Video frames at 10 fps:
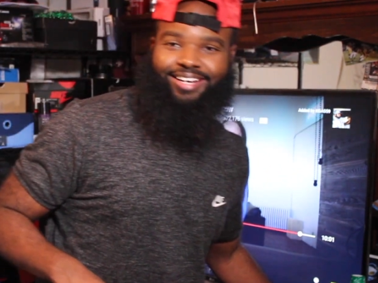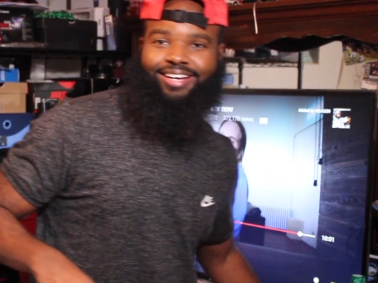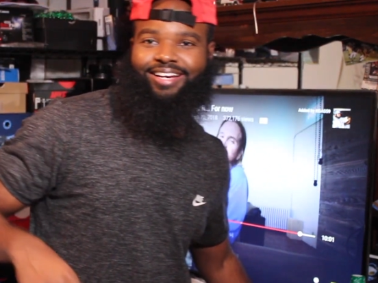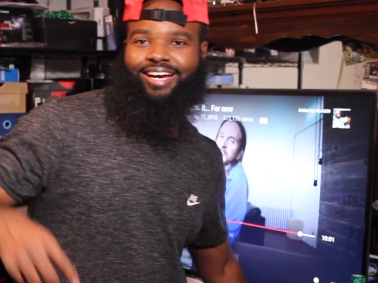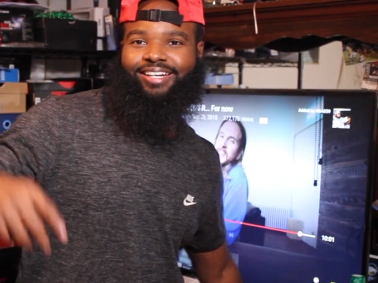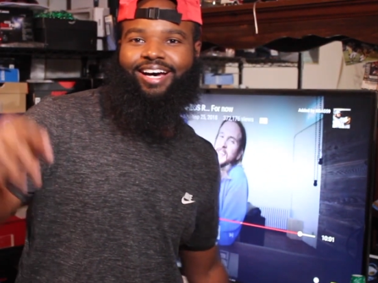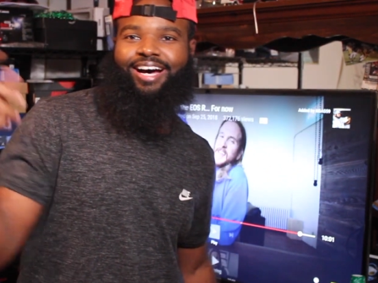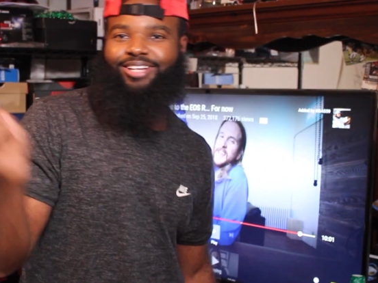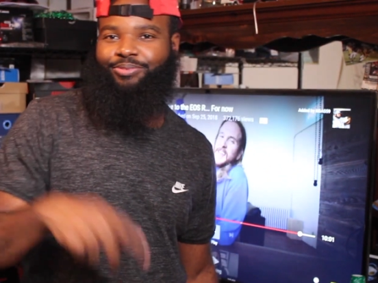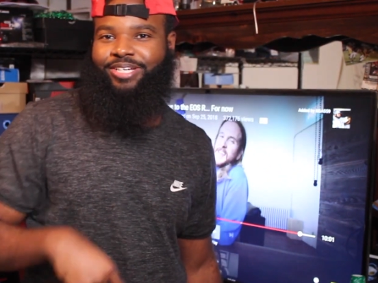I got the
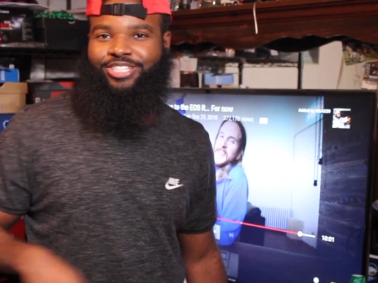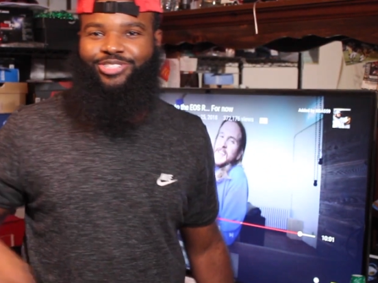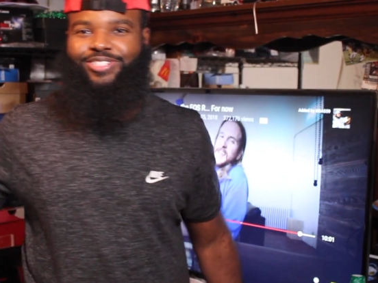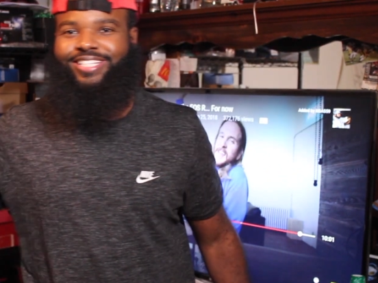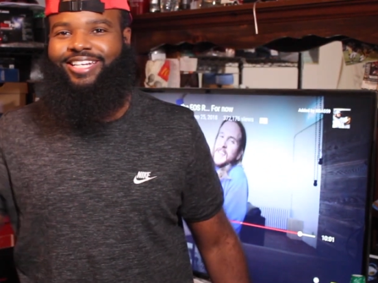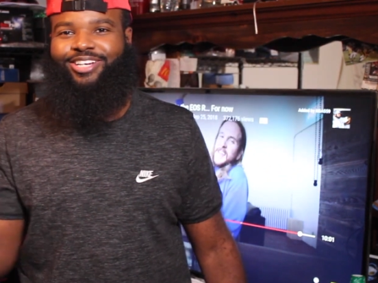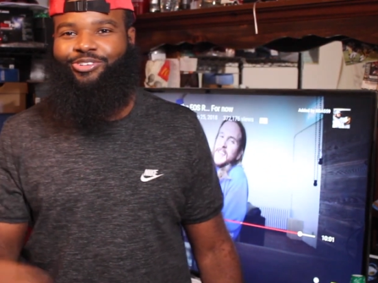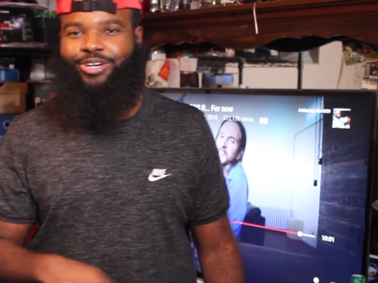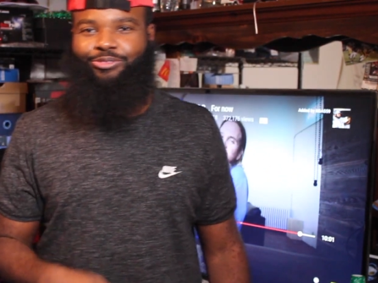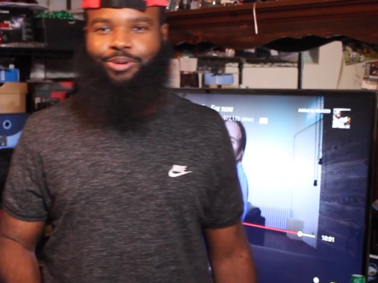Halloween joints and the
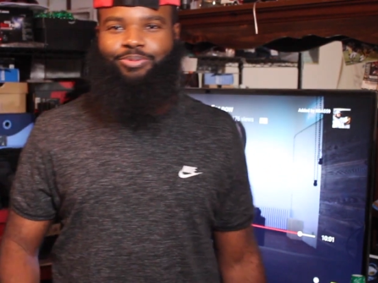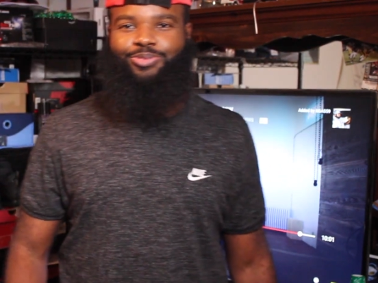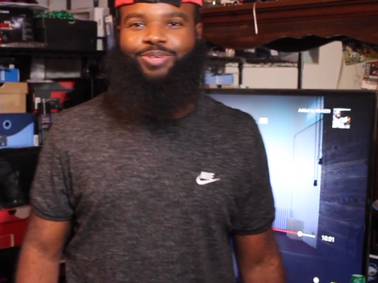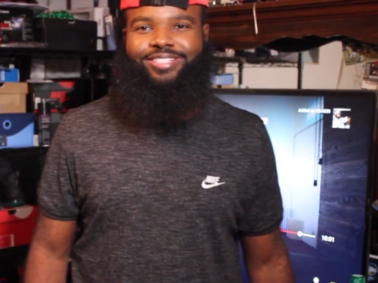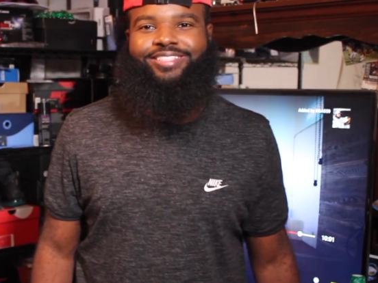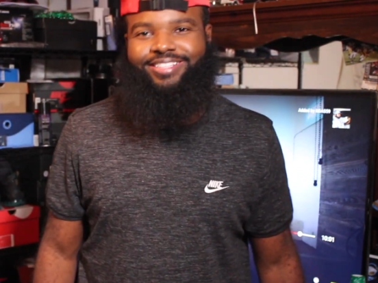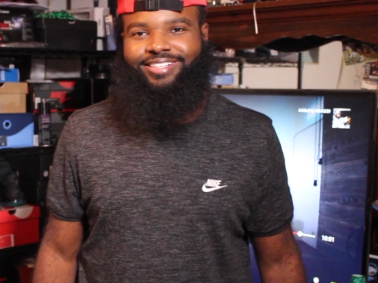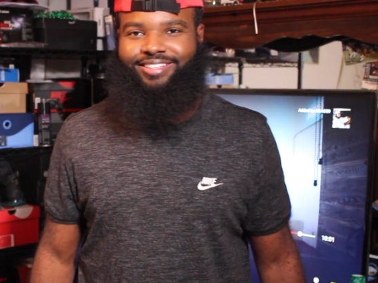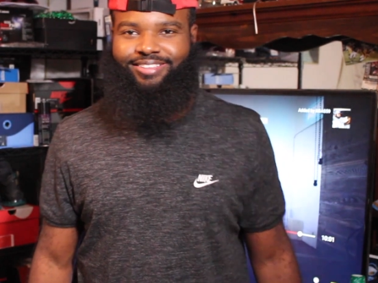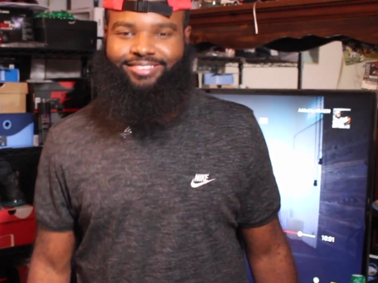Green Reapers. What's
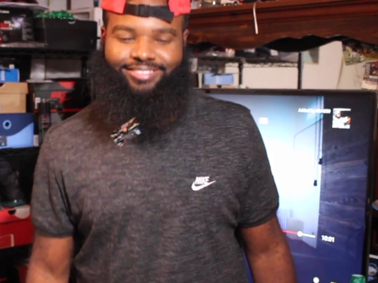good?